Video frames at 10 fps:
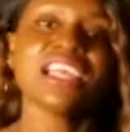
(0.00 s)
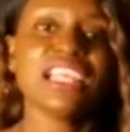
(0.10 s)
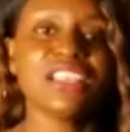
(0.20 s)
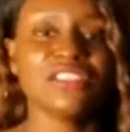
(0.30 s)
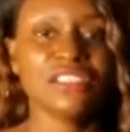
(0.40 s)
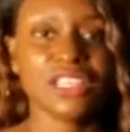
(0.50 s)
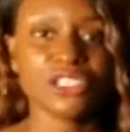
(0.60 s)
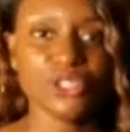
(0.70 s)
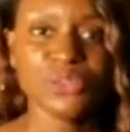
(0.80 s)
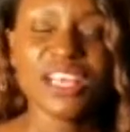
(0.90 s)
in
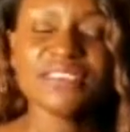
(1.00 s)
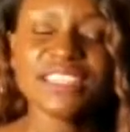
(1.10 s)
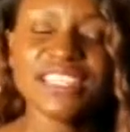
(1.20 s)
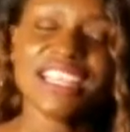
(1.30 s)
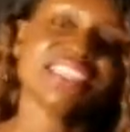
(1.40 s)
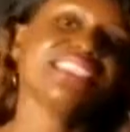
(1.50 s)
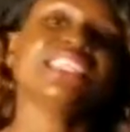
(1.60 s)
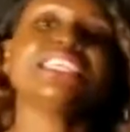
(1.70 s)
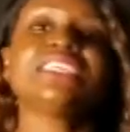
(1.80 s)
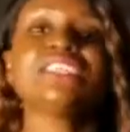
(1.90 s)

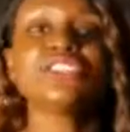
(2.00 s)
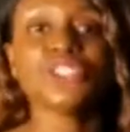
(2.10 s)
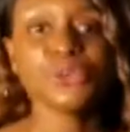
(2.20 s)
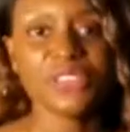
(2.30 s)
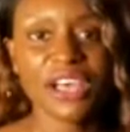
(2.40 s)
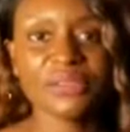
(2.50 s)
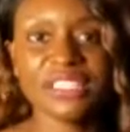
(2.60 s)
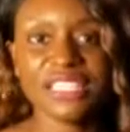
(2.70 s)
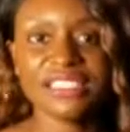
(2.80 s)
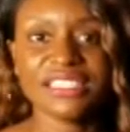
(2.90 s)
2018,
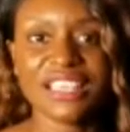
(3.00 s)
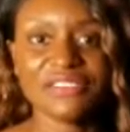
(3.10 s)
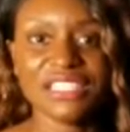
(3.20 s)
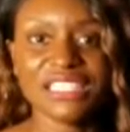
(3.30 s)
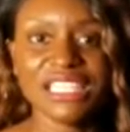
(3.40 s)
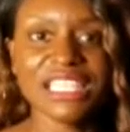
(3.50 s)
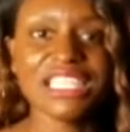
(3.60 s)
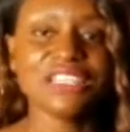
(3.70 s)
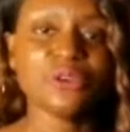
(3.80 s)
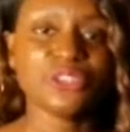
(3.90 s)

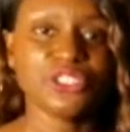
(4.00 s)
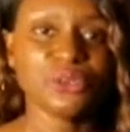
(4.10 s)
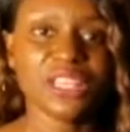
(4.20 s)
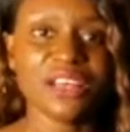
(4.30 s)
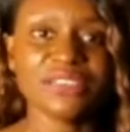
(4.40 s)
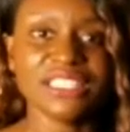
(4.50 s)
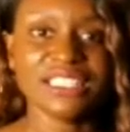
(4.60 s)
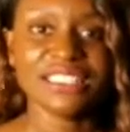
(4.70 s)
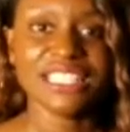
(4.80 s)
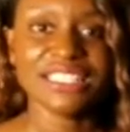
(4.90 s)
2017, or
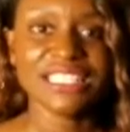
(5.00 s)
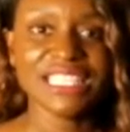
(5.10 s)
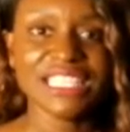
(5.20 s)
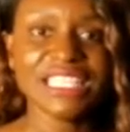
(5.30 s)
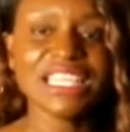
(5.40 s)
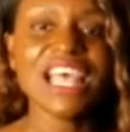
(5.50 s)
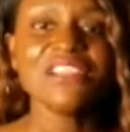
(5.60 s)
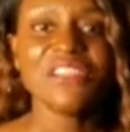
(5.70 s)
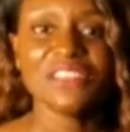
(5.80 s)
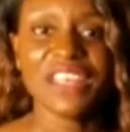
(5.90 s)
2016,
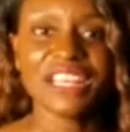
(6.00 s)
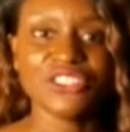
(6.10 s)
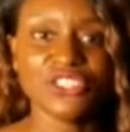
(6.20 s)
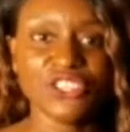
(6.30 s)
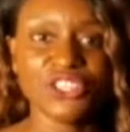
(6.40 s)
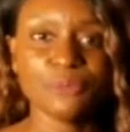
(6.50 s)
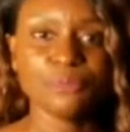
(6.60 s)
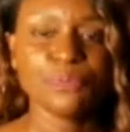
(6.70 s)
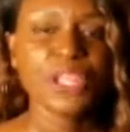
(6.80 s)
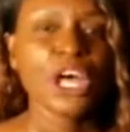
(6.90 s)
then that's good.
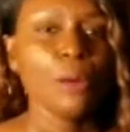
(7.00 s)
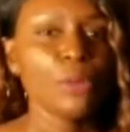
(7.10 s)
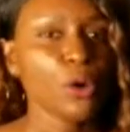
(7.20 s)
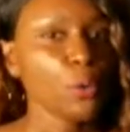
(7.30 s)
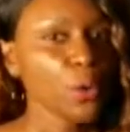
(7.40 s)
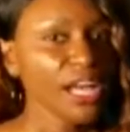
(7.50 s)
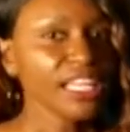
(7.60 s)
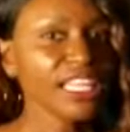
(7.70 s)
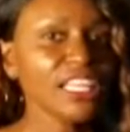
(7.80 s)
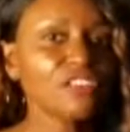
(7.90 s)
But what
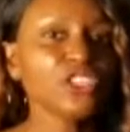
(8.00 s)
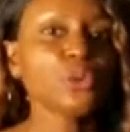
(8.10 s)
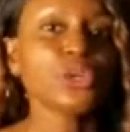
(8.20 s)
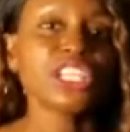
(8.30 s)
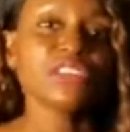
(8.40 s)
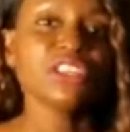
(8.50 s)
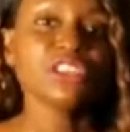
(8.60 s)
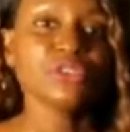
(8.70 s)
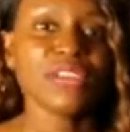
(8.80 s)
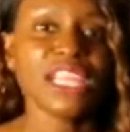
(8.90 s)
if you were given the
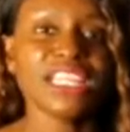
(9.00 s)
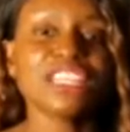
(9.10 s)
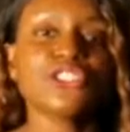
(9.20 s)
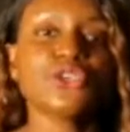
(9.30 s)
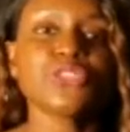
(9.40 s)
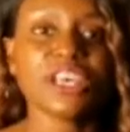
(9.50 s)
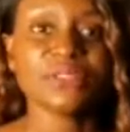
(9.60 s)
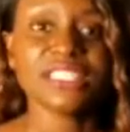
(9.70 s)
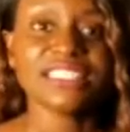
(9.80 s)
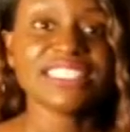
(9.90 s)
grant in
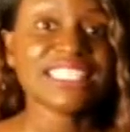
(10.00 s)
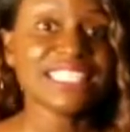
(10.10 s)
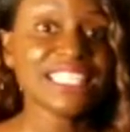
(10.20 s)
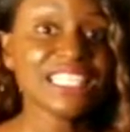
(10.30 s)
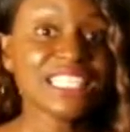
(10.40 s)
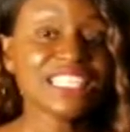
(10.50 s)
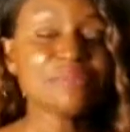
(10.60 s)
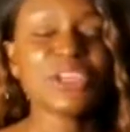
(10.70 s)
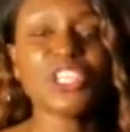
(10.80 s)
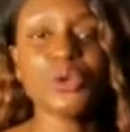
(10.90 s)
2016,
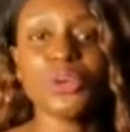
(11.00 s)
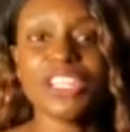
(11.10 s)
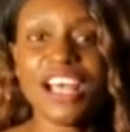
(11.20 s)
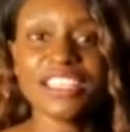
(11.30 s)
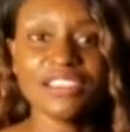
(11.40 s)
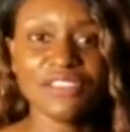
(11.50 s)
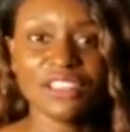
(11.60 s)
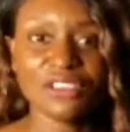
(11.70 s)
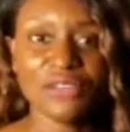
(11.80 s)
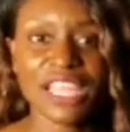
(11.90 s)
but you were not given the
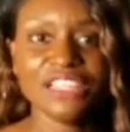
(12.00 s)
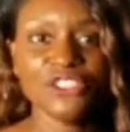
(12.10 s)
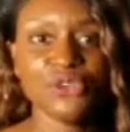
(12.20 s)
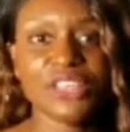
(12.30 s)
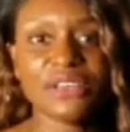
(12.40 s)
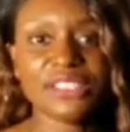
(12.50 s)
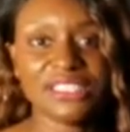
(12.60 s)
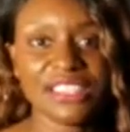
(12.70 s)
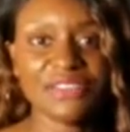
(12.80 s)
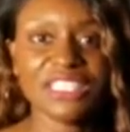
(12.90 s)
grant in
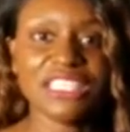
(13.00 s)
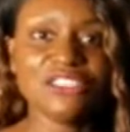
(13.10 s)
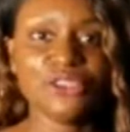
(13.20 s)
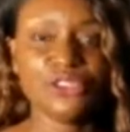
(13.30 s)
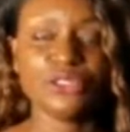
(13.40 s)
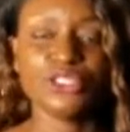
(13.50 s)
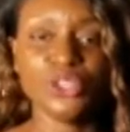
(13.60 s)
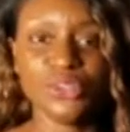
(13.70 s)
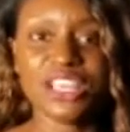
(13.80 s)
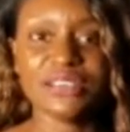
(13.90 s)
2017 or
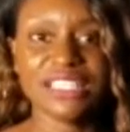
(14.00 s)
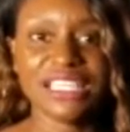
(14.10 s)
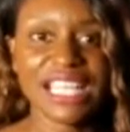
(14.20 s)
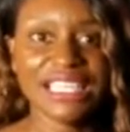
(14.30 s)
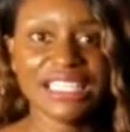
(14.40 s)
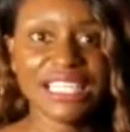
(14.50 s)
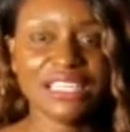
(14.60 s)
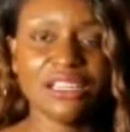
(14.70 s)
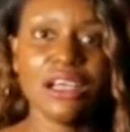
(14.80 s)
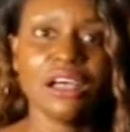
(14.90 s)
2018?